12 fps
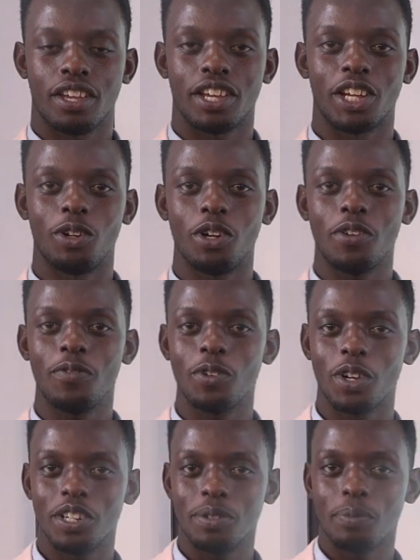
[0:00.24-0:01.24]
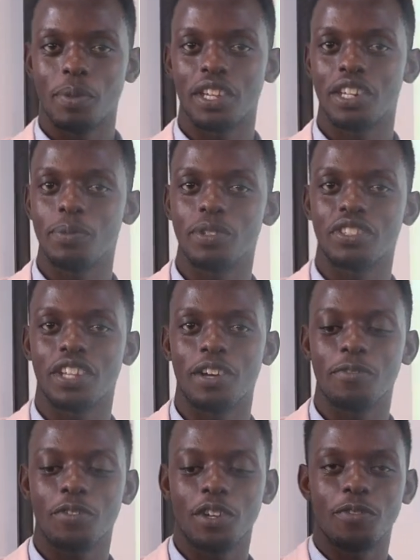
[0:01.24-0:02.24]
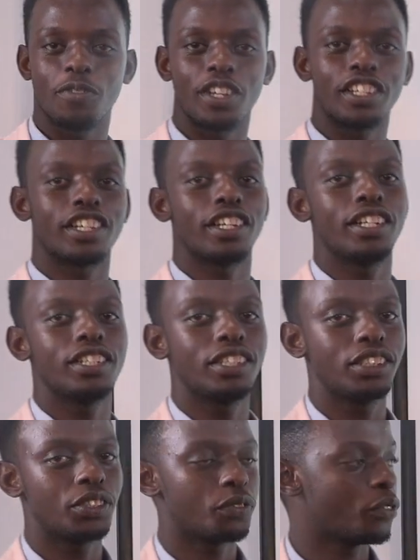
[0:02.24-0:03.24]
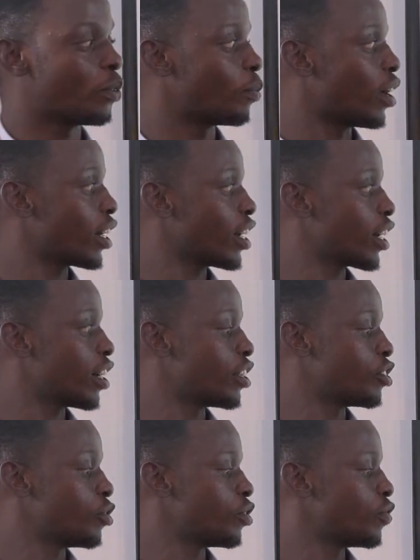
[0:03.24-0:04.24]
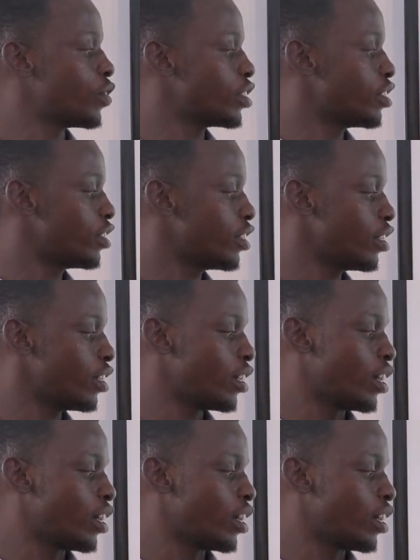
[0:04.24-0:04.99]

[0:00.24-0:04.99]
Hello everyone, my name is Humphrey Elias from Aga Khan University,